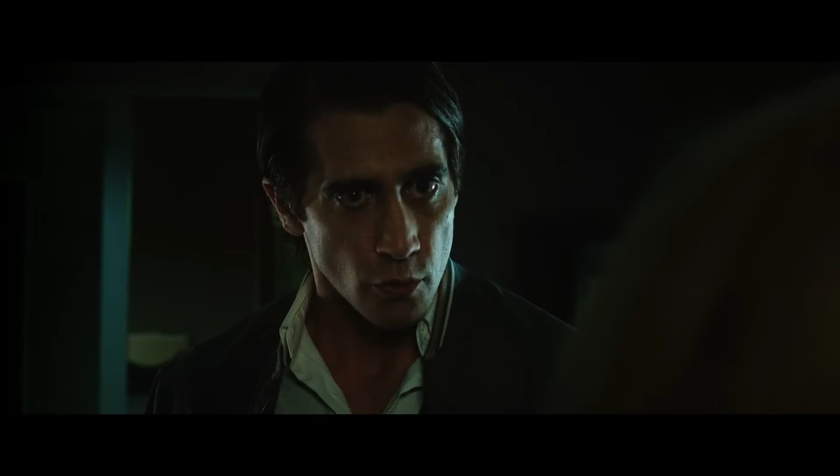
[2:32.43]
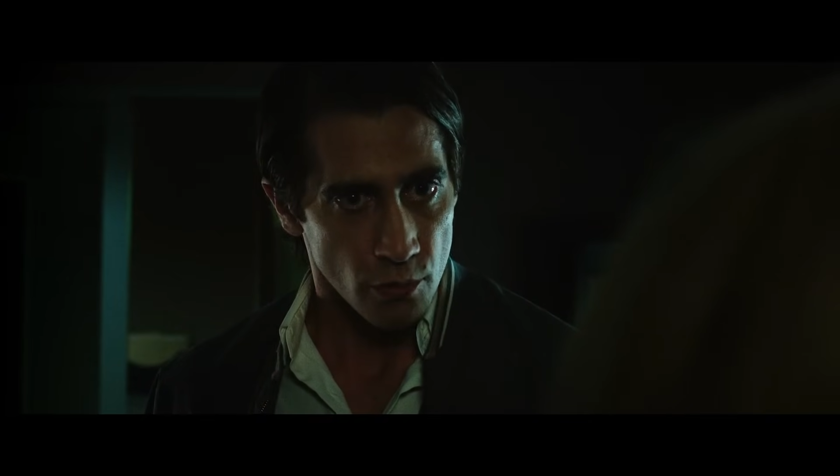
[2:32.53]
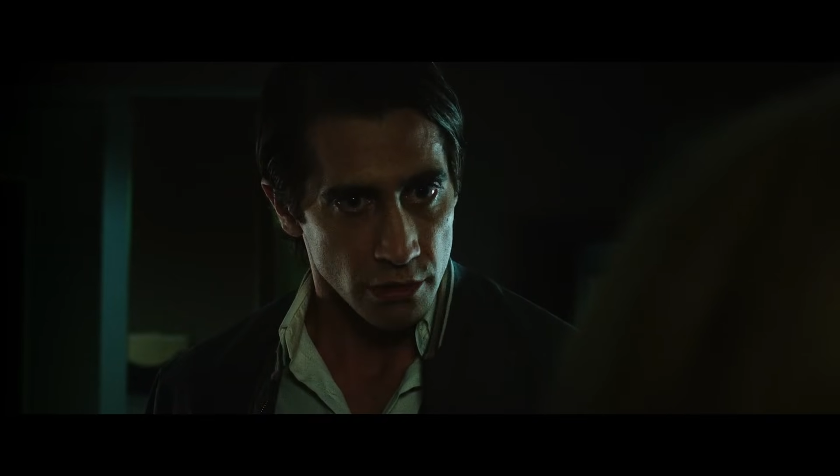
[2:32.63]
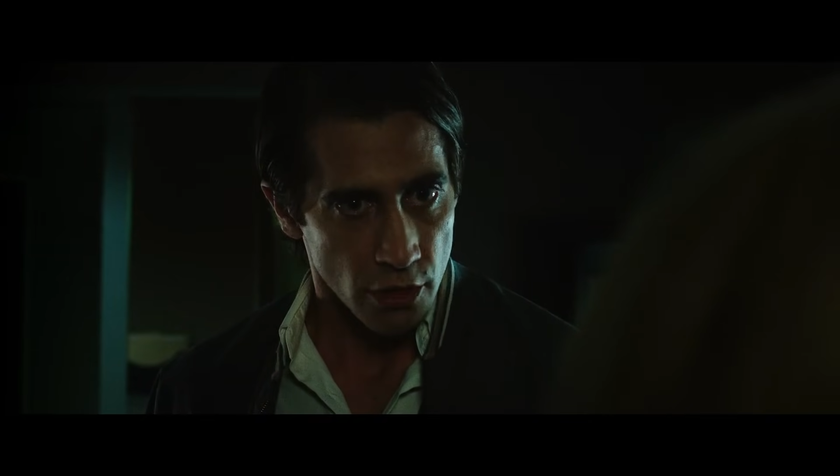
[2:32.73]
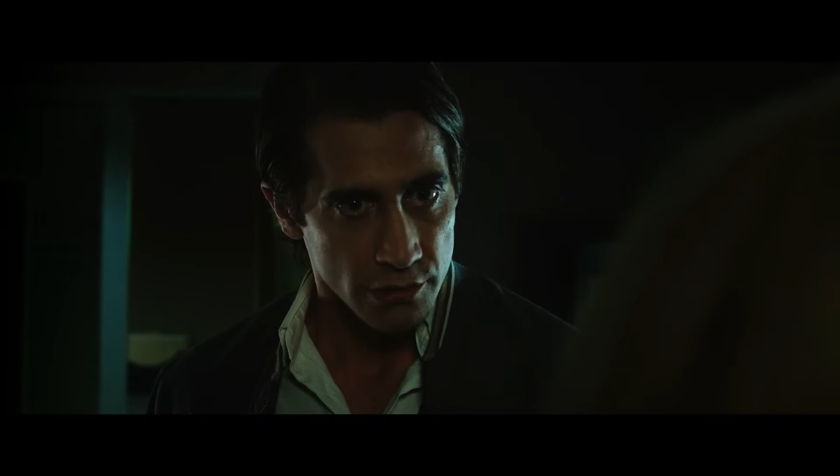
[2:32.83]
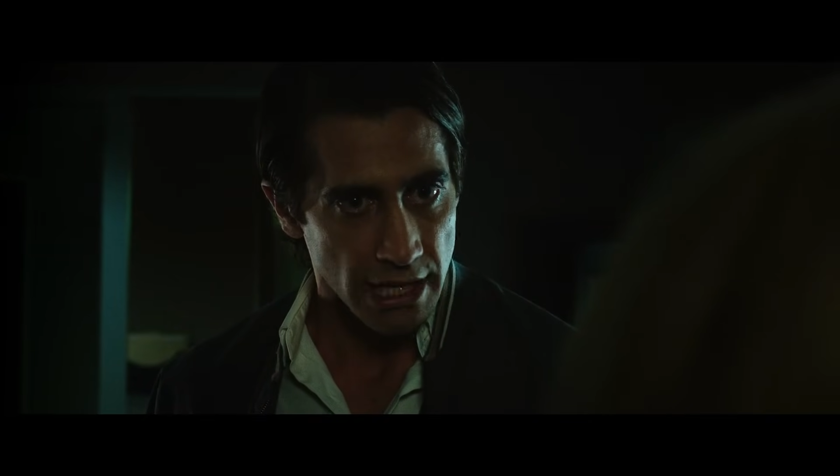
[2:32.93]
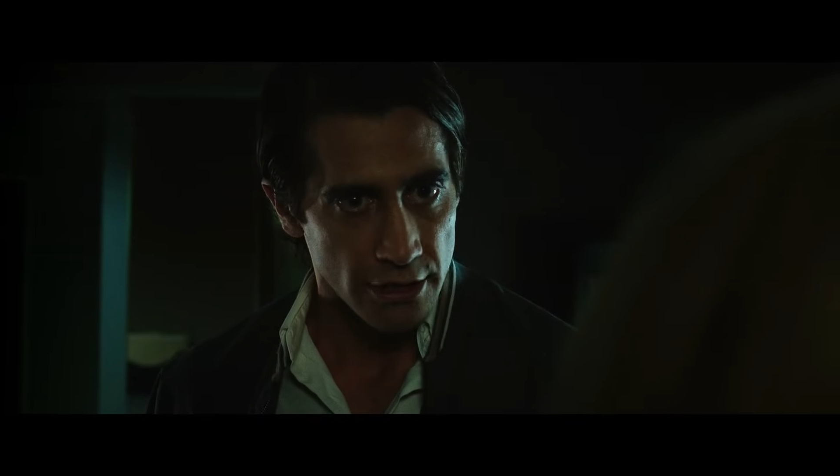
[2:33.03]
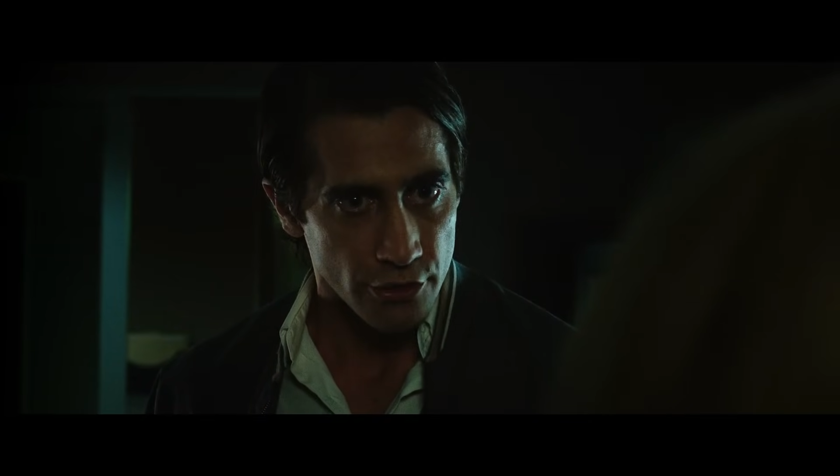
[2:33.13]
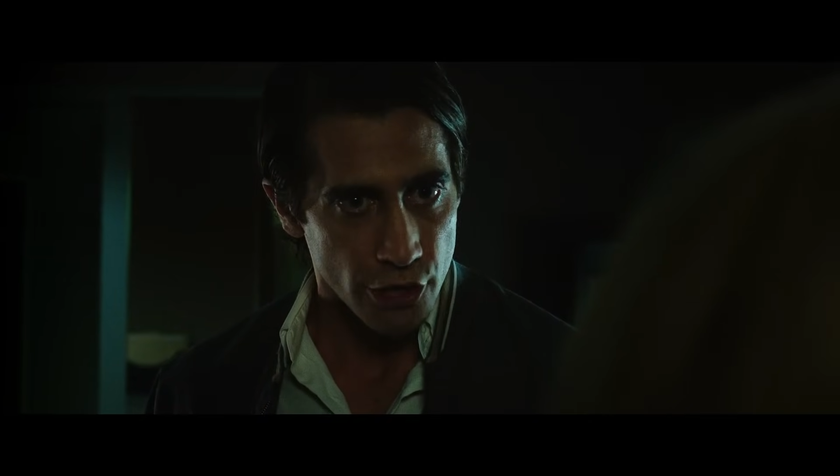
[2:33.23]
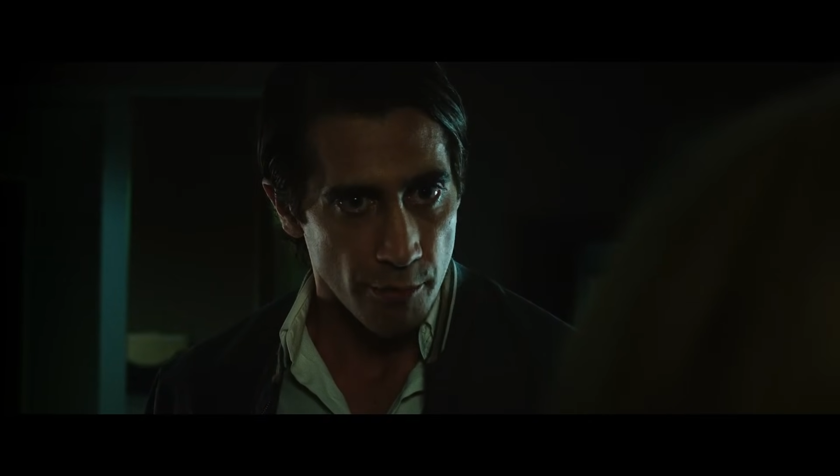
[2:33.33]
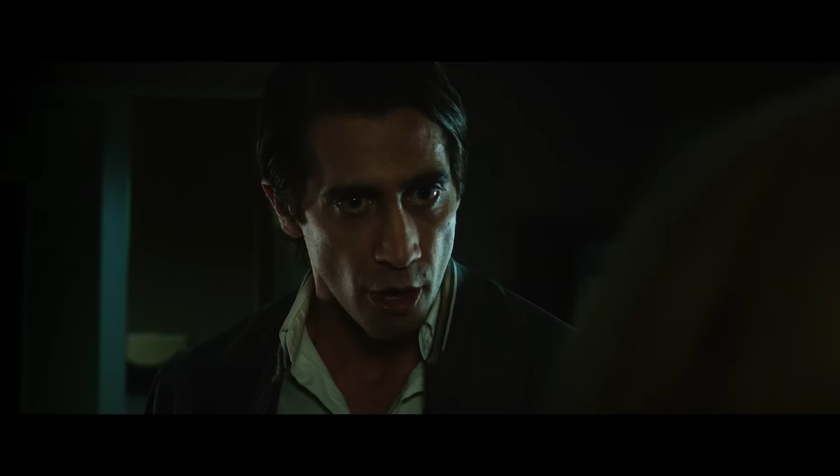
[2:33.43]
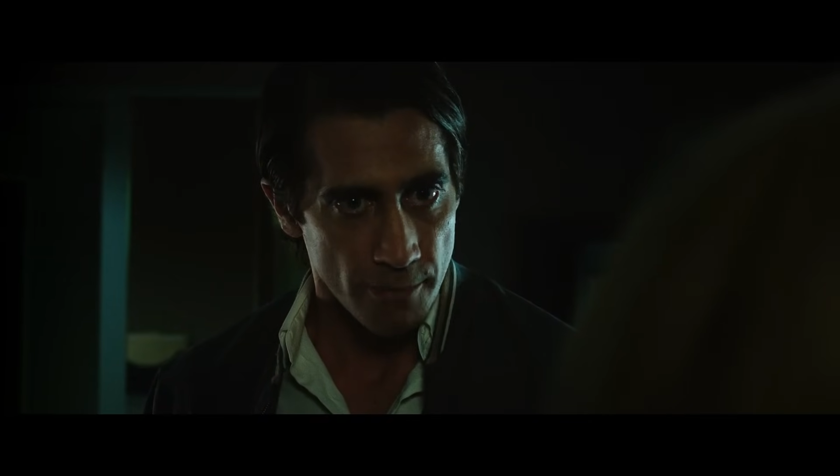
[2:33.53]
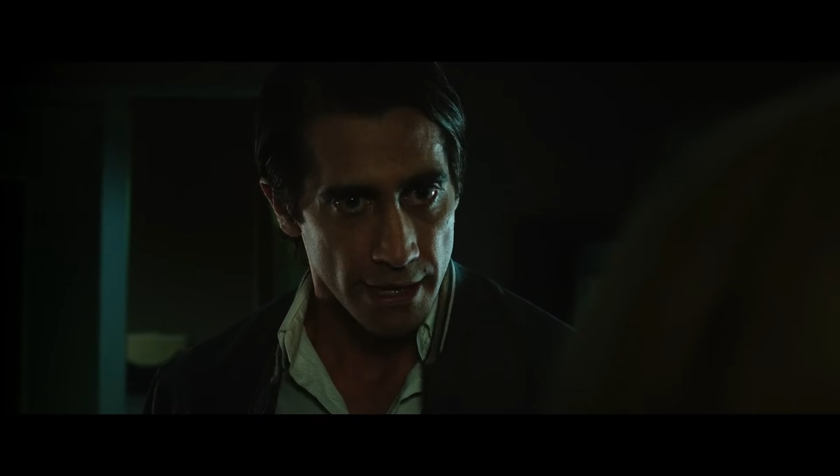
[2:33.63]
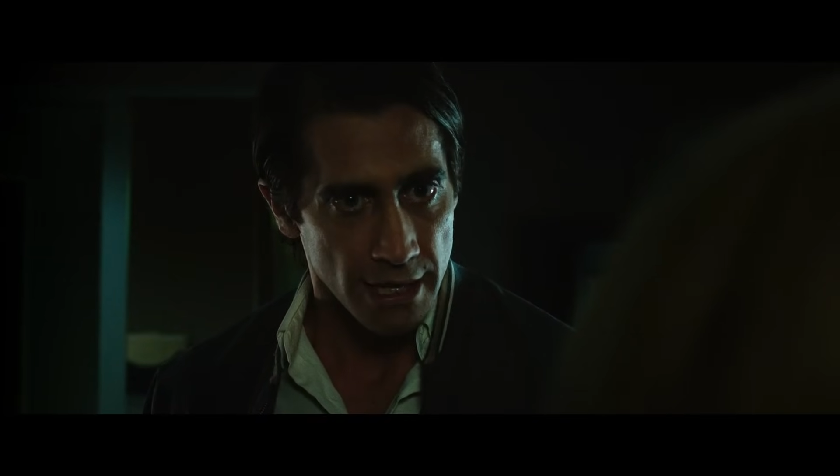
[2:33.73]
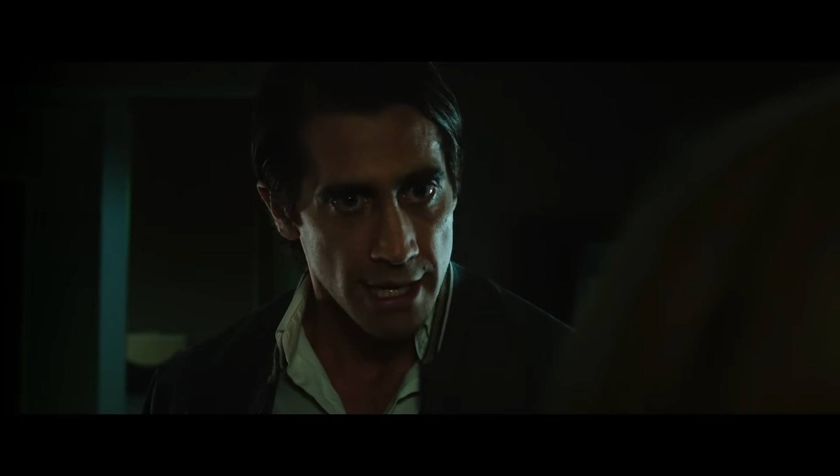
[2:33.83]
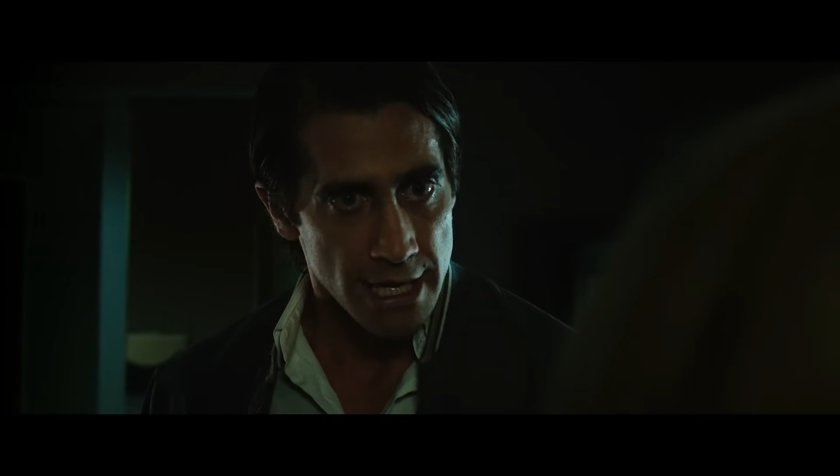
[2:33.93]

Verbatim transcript: when we're alone together in your apartment.